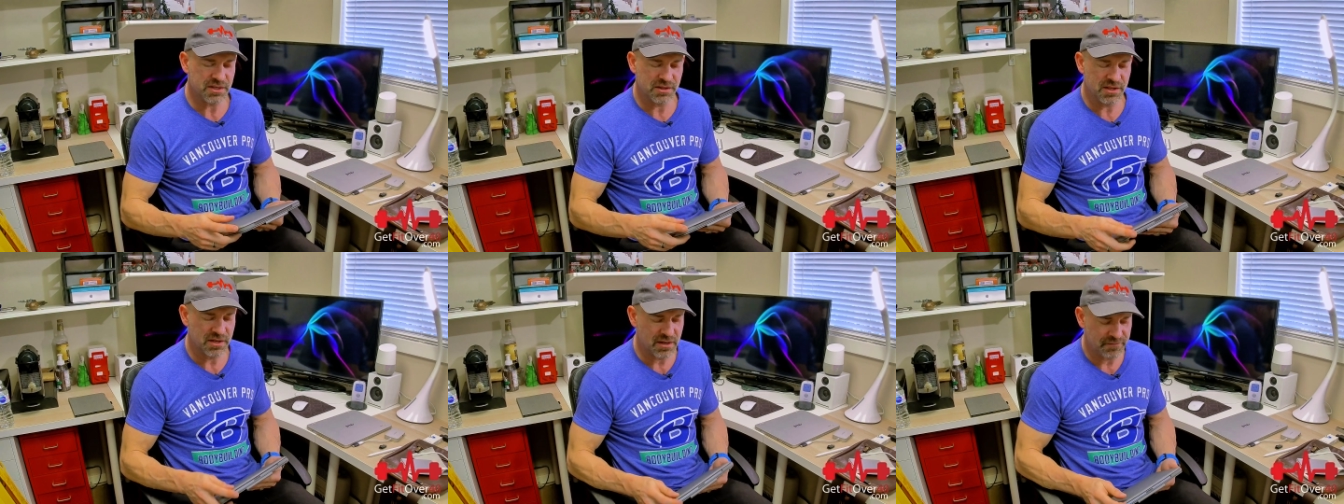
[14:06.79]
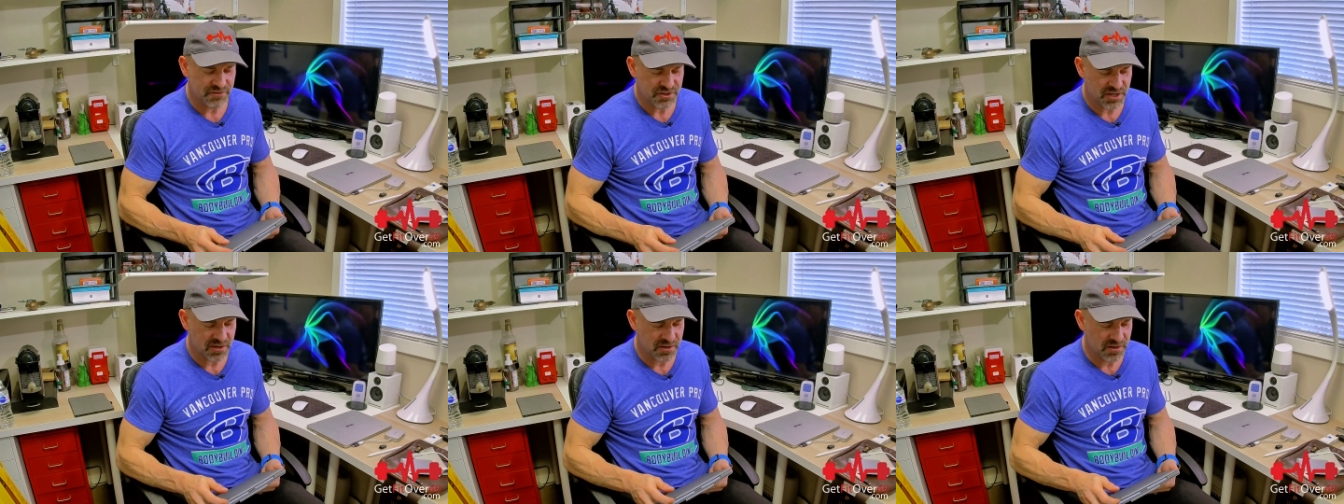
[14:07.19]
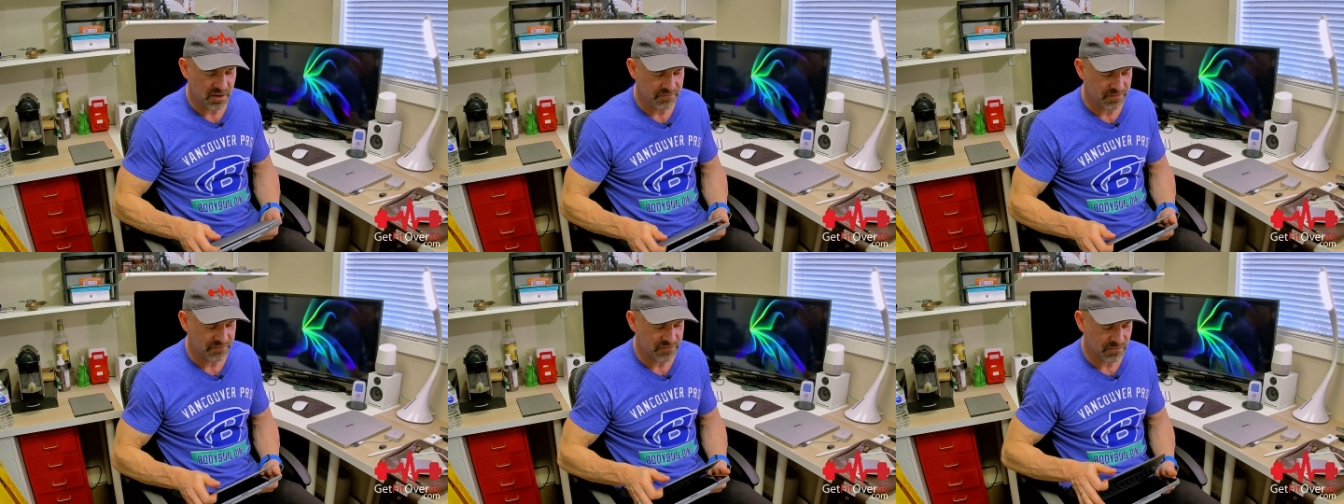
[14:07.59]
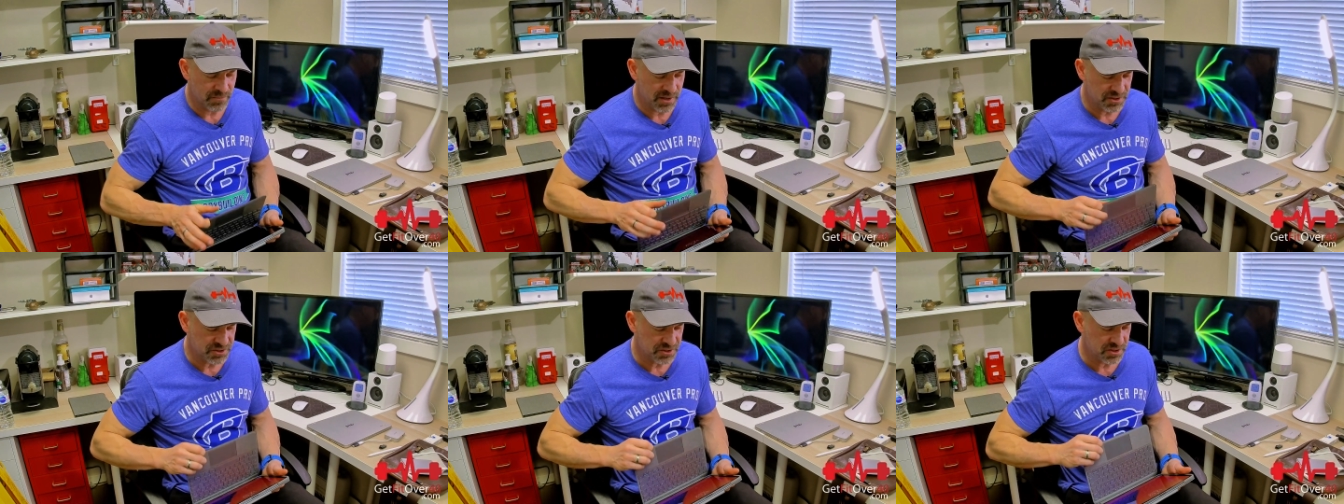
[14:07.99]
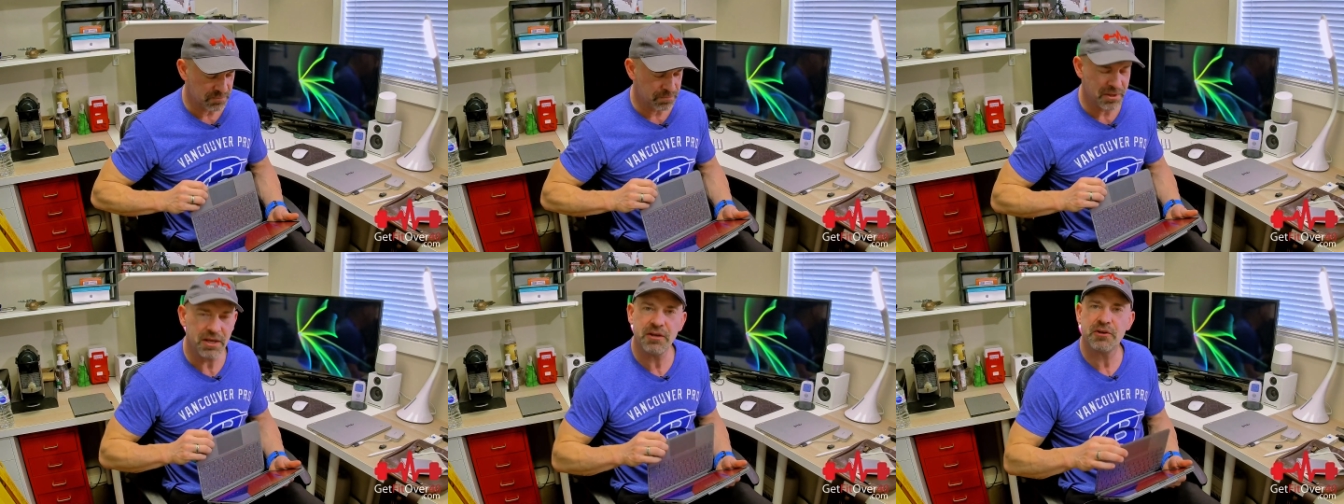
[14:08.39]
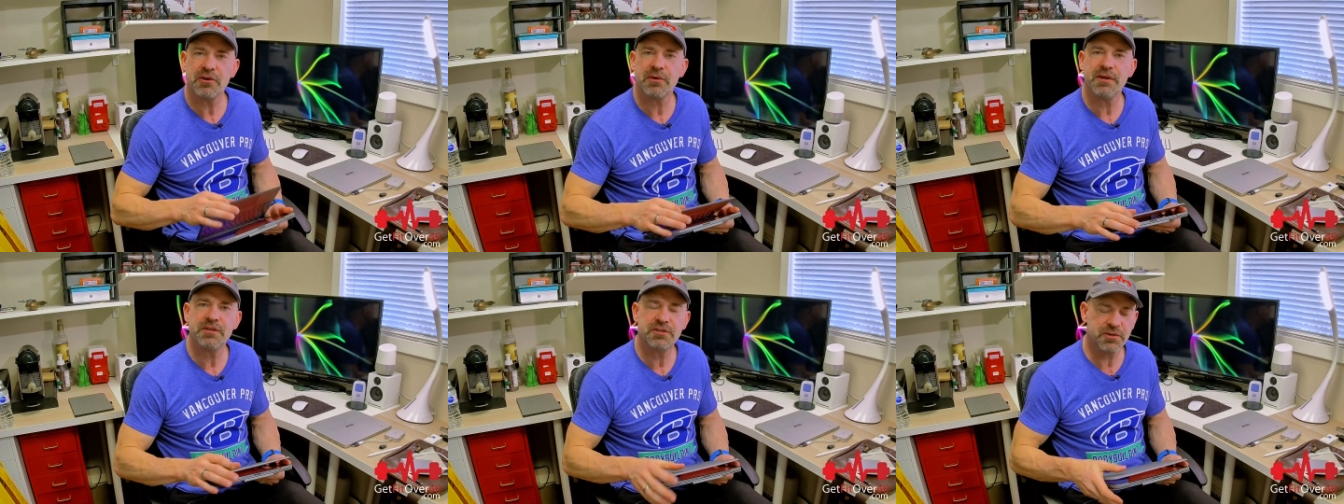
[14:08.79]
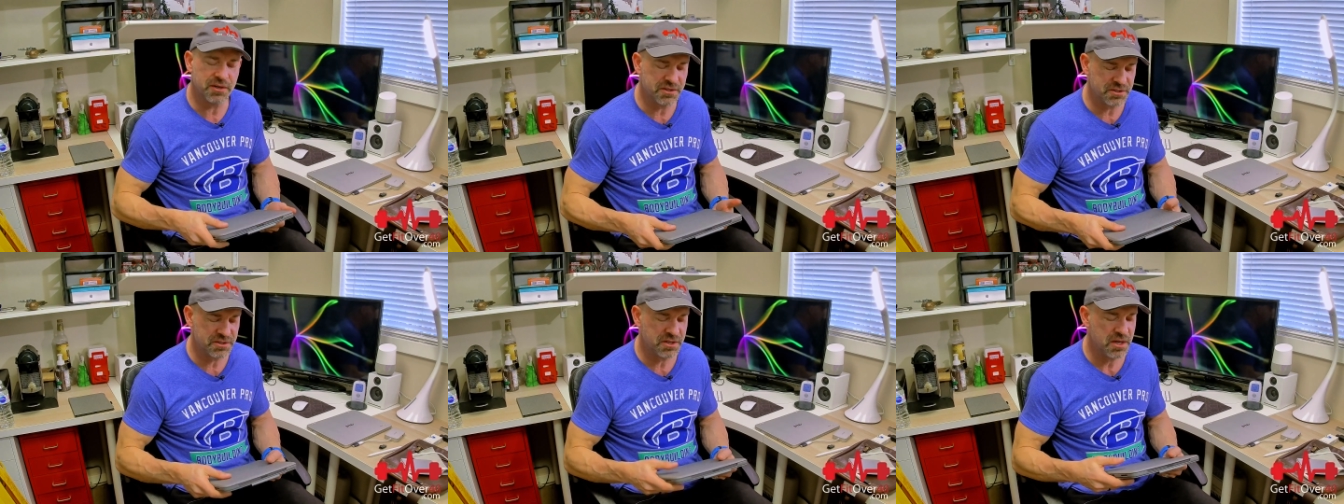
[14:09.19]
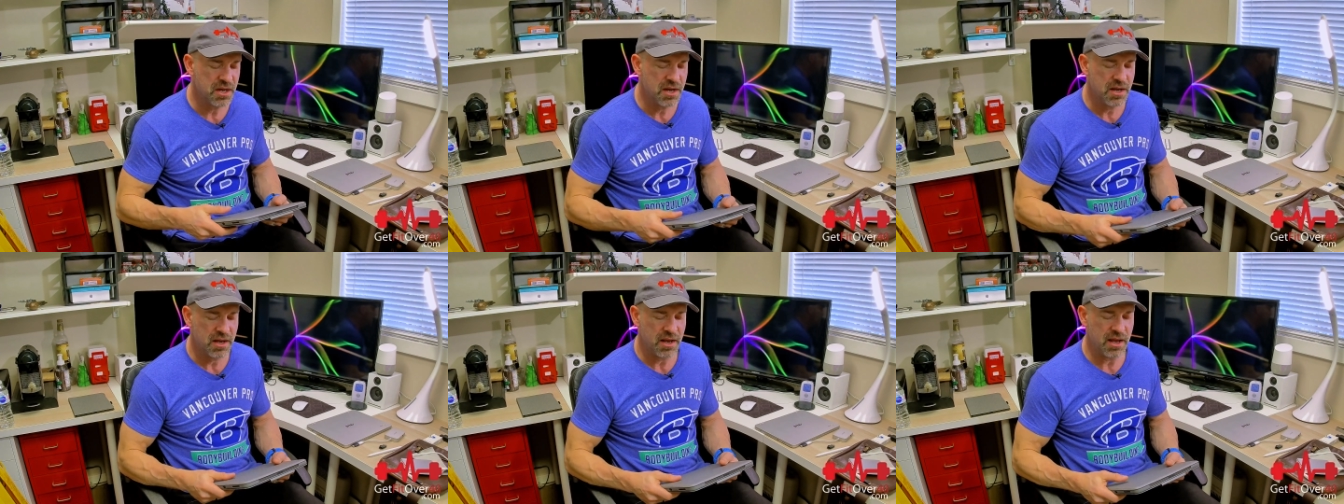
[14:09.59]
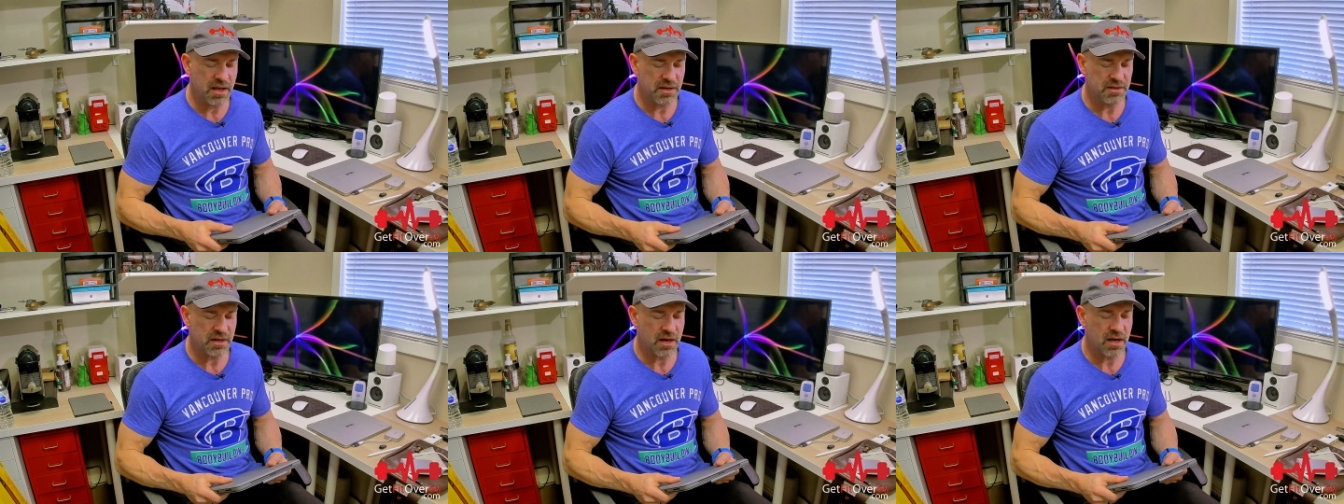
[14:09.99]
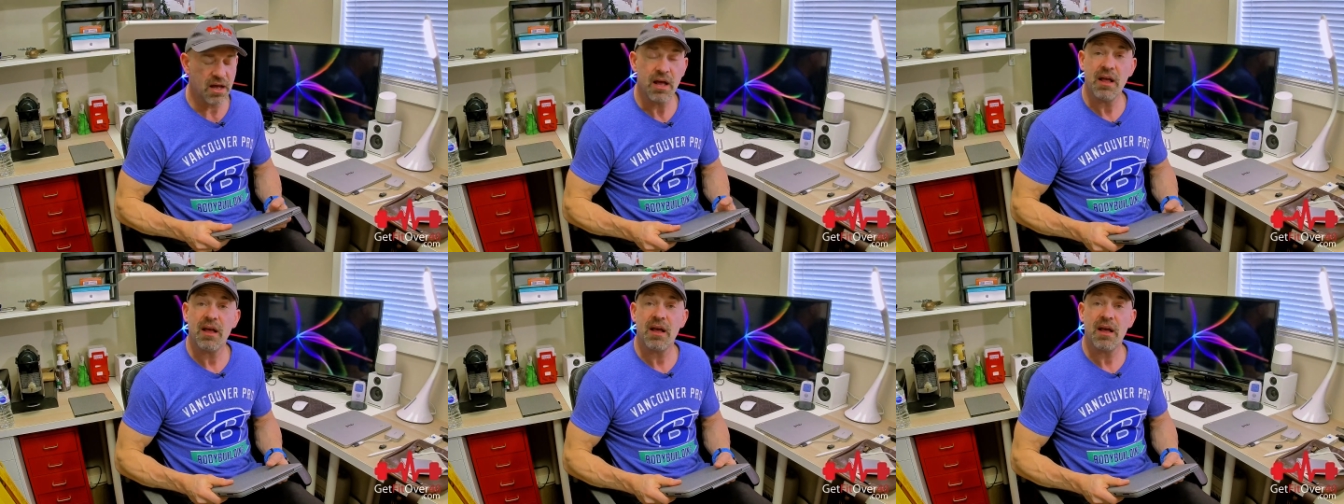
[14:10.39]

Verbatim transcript: I think I've shared enough information to pique your interest. And uh,